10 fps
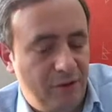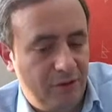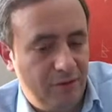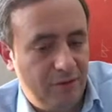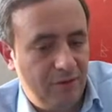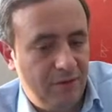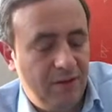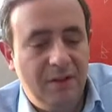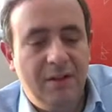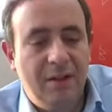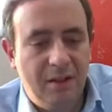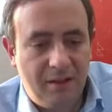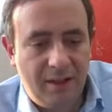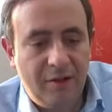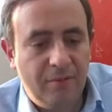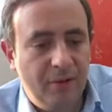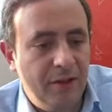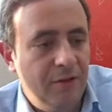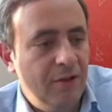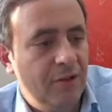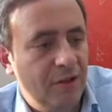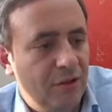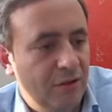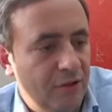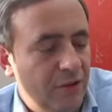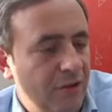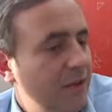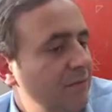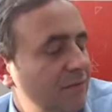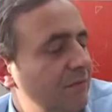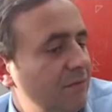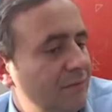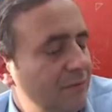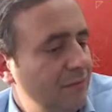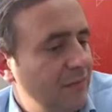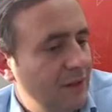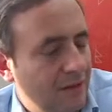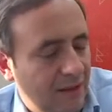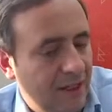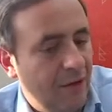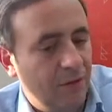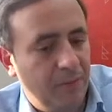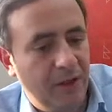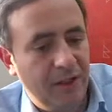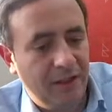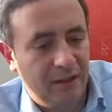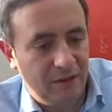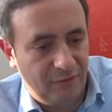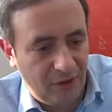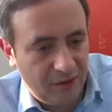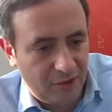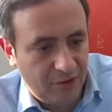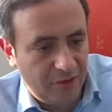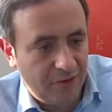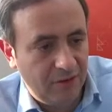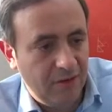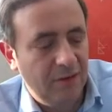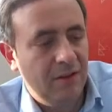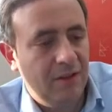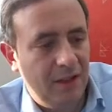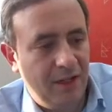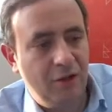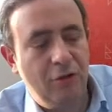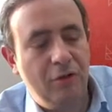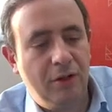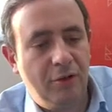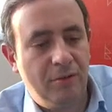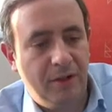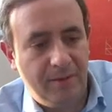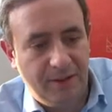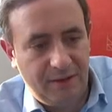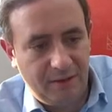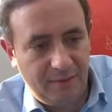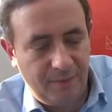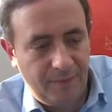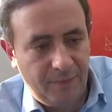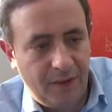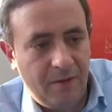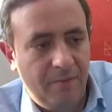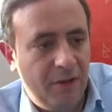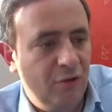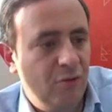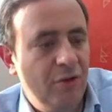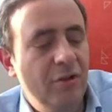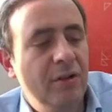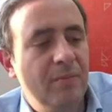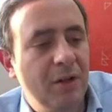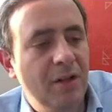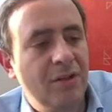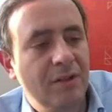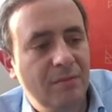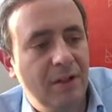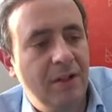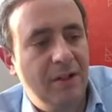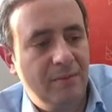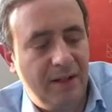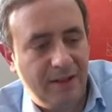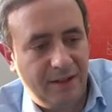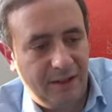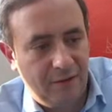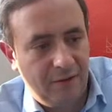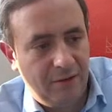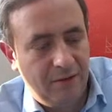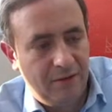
risk. Counterparty risk is the risk that the counterparty defaults and you don't get your money back. Because when you're depositing money in a bank account,